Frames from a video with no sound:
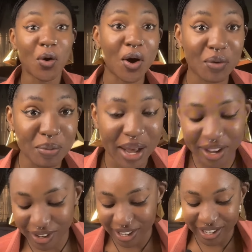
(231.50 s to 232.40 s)
Hurry
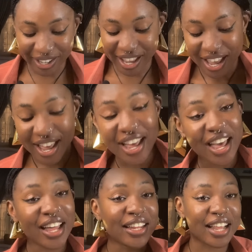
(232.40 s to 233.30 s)
back, okay?
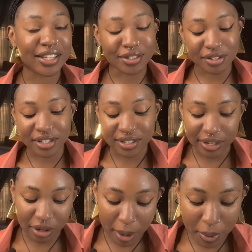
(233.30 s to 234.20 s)
Let's do this.
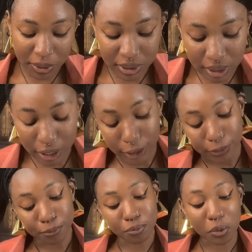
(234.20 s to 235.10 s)
Let's talk about
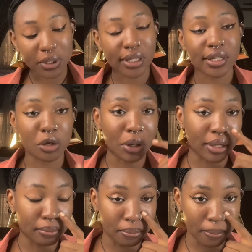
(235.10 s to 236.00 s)
the projects that you
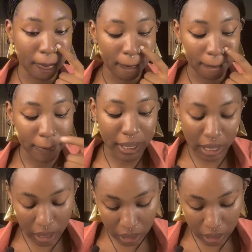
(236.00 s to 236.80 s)
can pick.